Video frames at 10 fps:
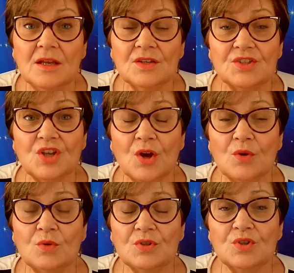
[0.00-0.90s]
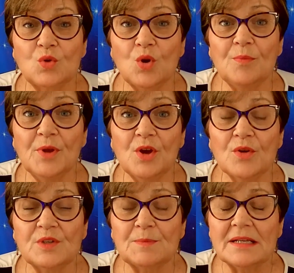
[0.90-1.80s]
So
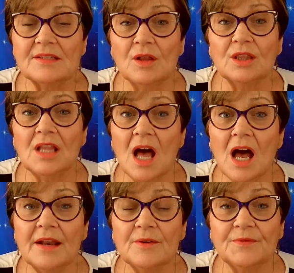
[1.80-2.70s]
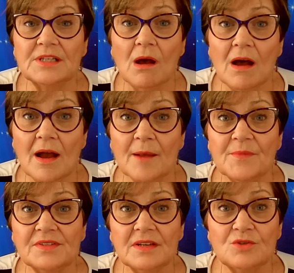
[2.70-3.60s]
Scorpio spends a lot of time.
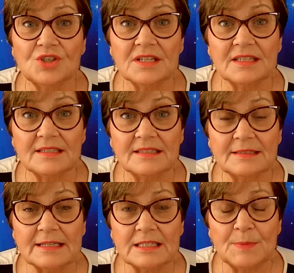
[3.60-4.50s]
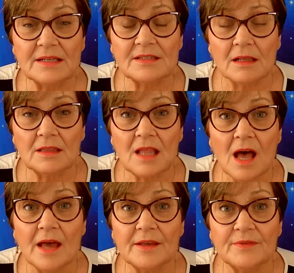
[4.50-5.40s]
This energy spends a
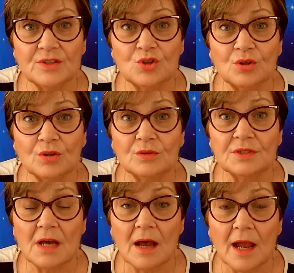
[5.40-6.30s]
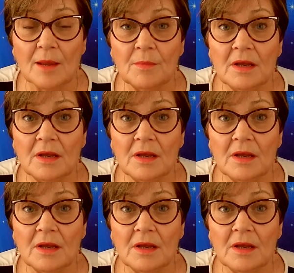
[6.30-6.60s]
lot of internal time.